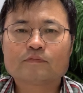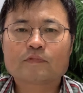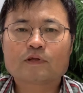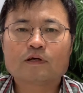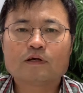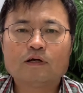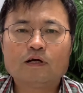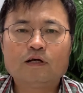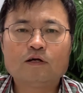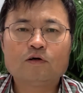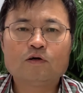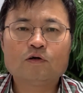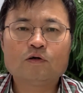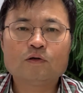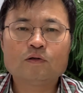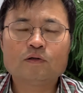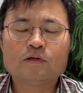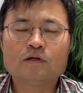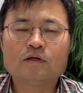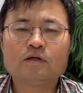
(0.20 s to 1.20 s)

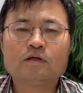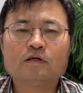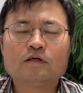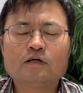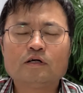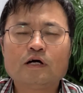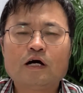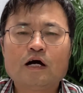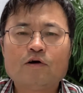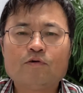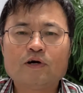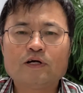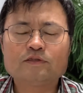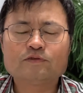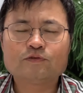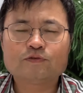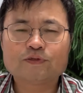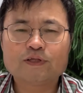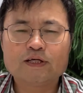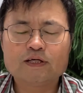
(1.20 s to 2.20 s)
Hello, how are you
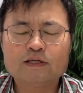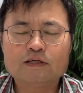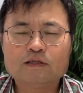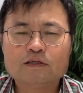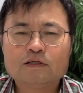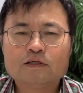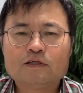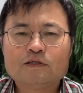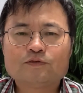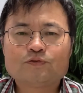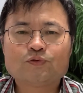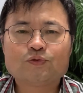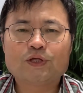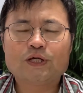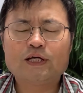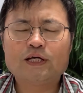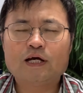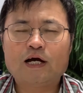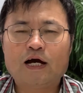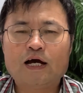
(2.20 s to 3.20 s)
today?
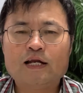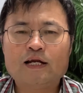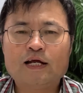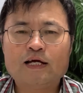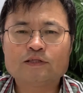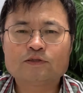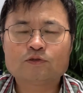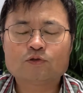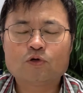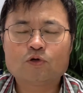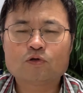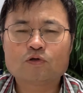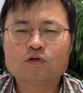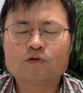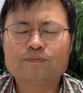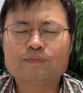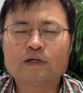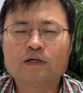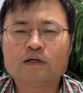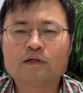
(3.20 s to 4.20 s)
Today I like to talk
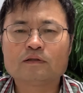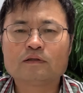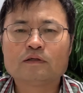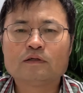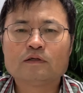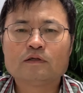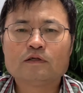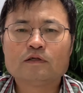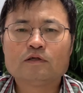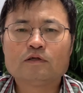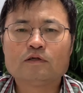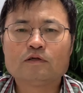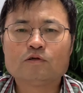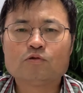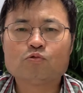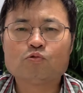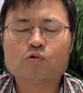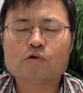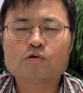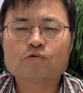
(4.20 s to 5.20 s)
about
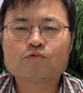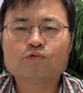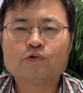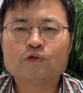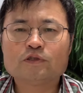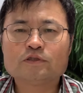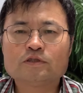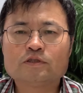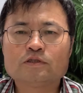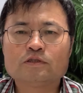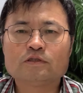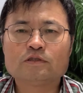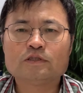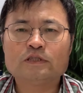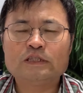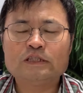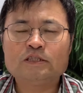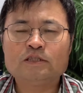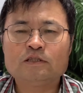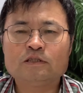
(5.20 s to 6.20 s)
workforce
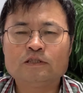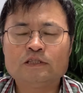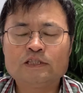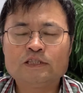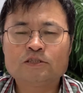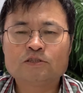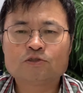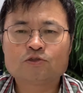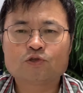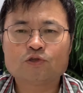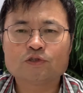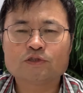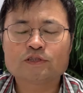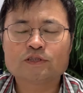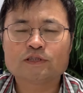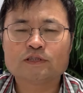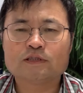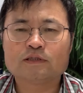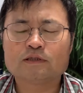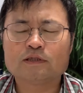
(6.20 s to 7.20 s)

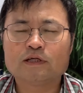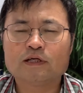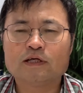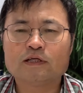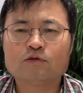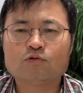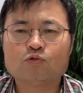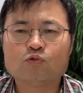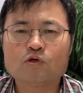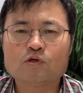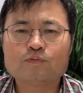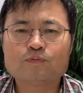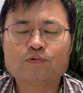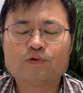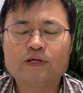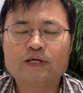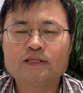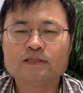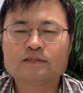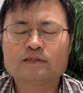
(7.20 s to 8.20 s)
restructuring at
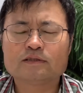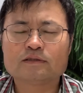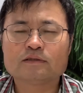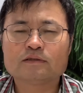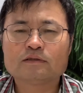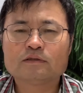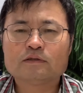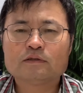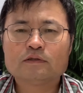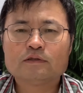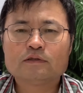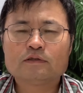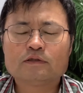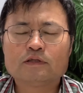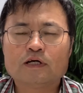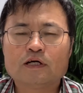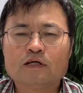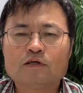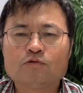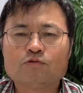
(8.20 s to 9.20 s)
workplace.
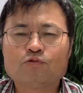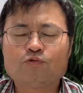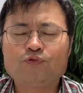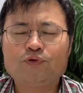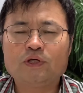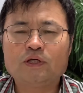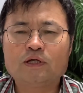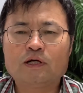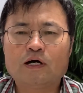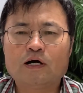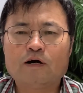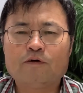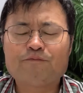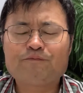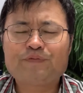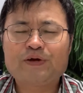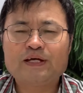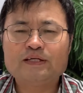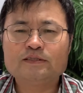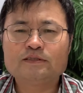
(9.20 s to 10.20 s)
Now we are
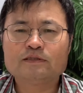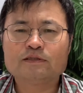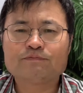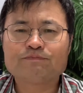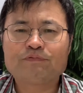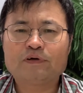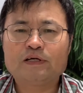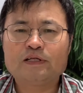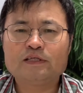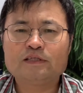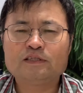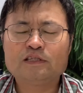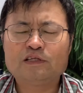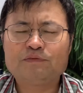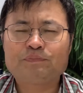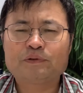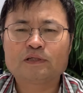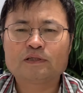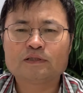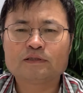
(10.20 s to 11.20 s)
facing very
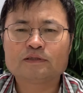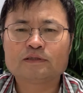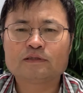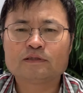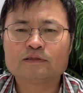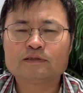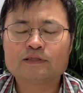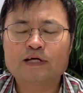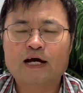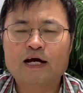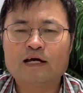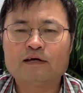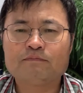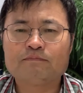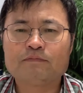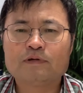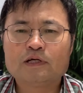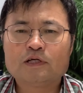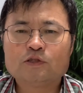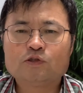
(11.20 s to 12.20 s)
difficult time
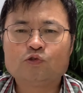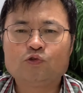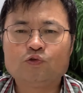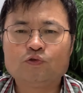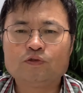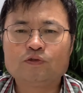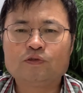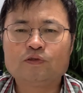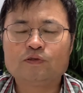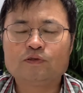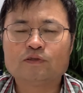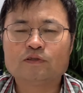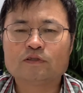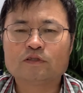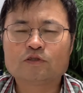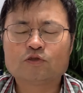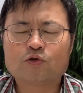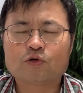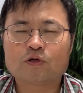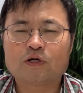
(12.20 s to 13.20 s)
due to the
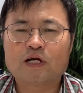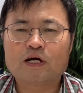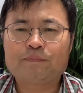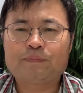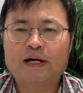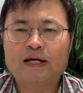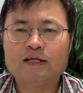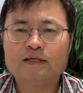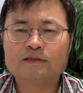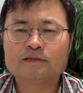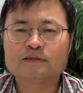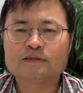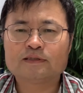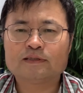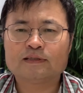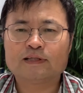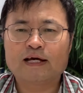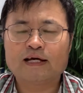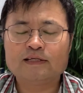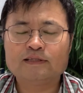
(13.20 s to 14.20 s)
coronavirus
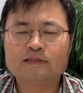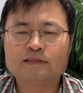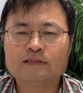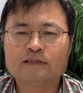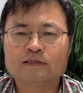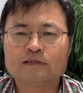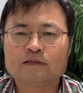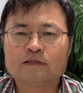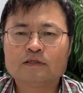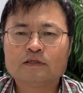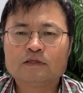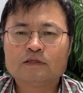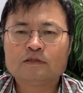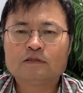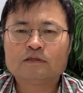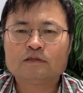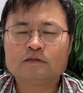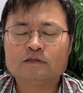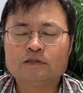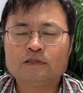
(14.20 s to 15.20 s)
19.
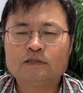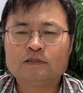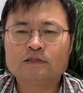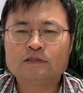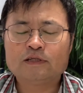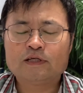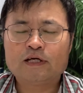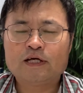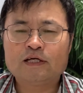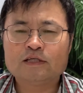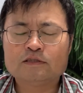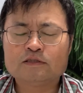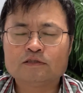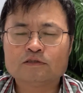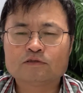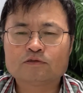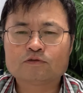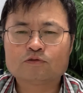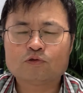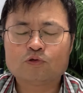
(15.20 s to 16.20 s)
It has
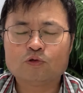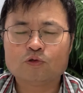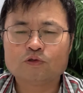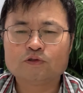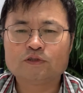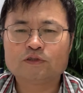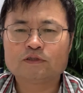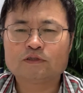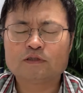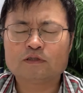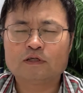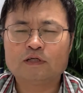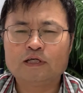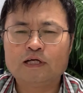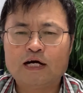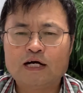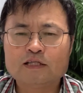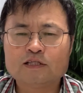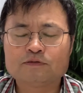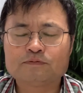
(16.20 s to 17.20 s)
caused a
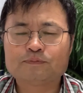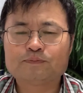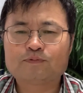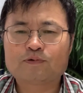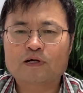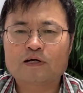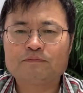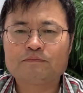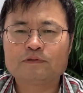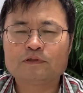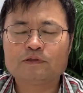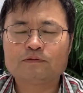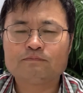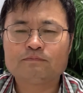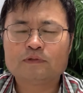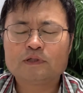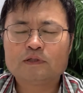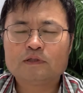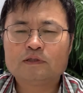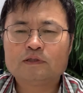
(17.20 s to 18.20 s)
lot of problem
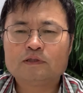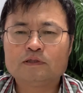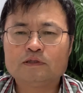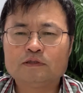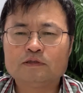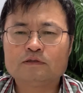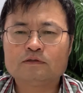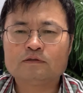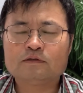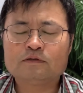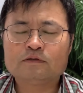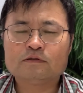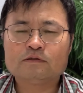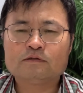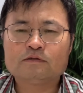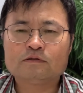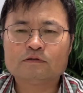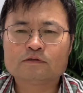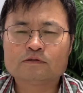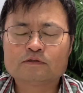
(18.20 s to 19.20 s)

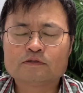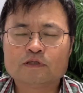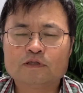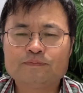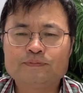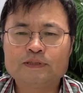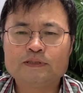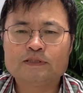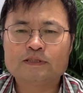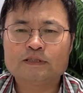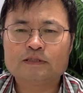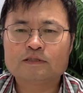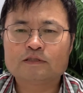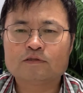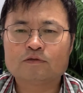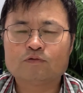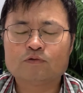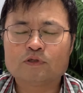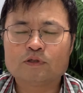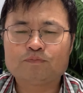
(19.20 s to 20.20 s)
in services
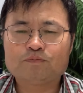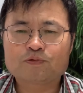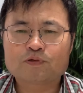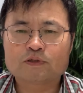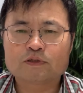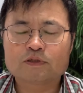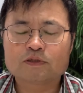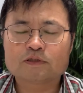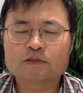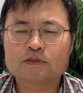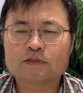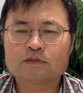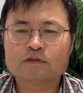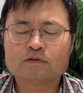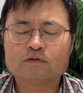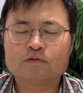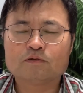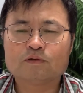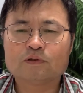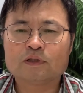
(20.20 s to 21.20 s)
or production
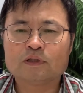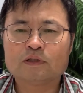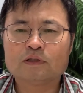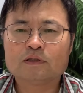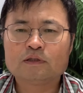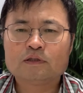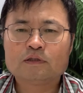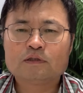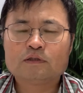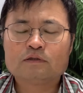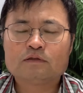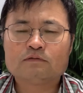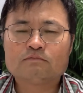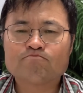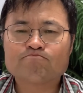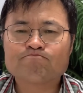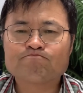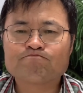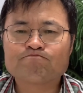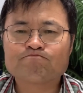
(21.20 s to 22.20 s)
or
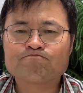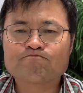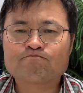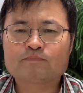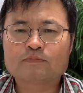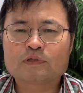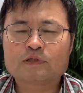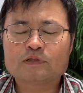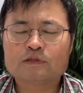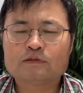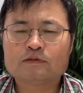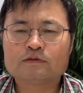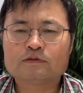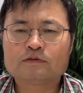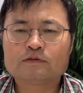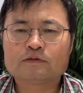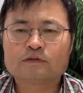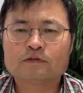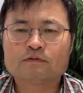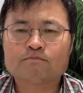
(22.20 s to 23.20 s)

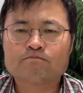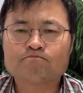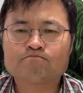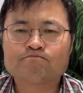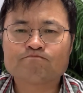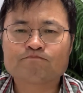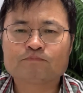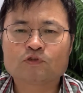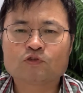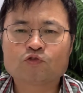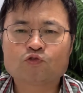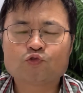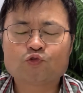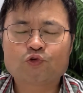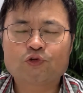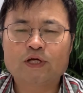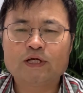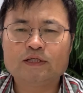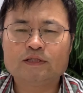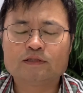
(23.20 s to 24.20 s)
some
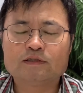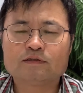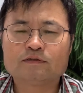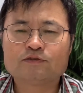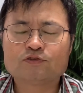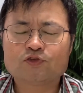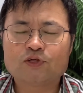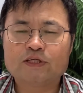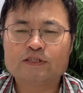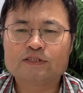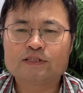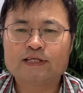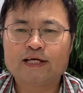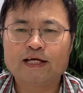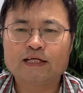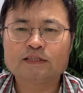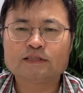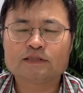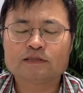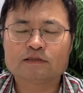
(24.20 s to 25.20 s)
trade
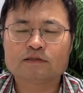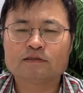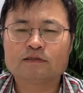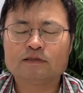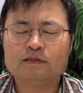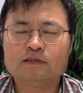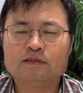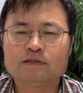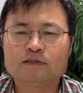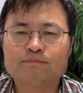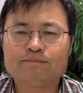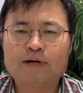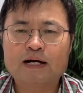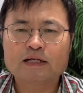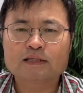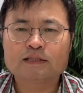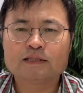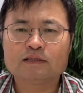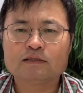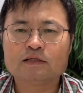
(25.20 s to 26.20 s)
transaction in the
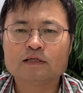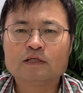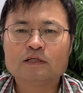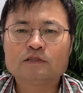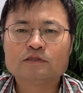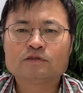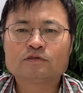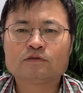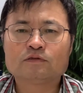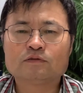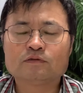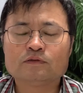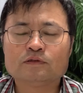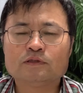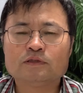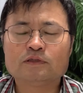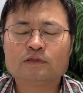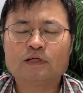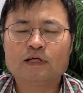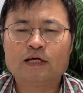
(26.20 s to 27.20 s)
market. So
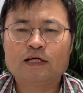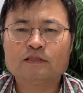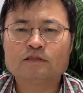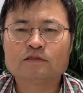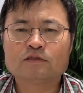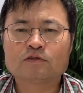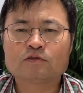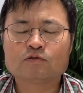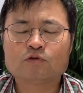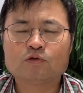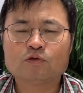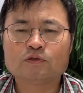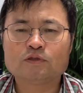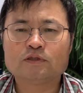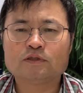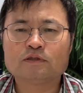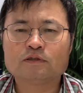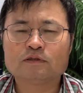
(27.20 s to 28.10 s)
it has caused